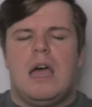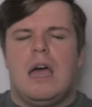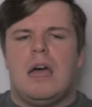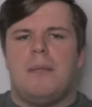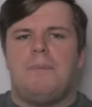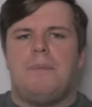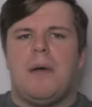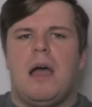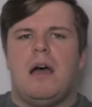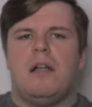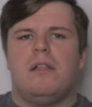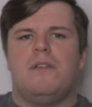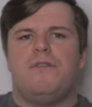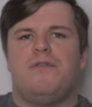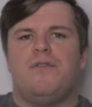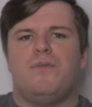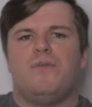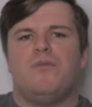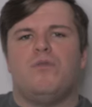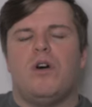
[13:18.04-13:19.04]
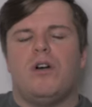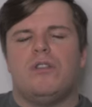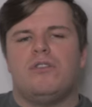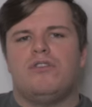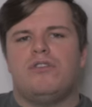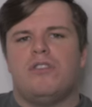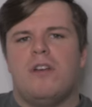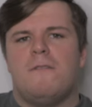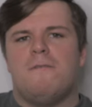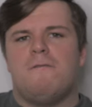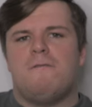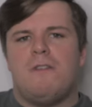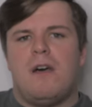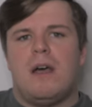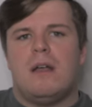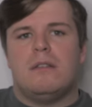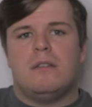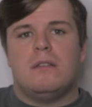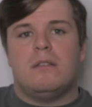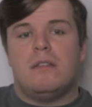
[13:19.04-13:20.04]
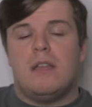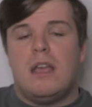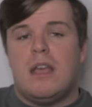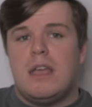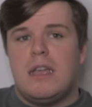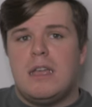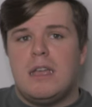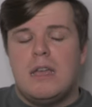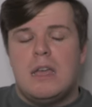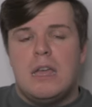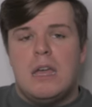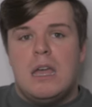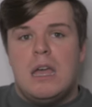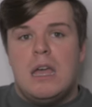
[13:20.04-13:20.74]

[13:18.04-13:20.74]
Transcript: And apparently, from what some fans say,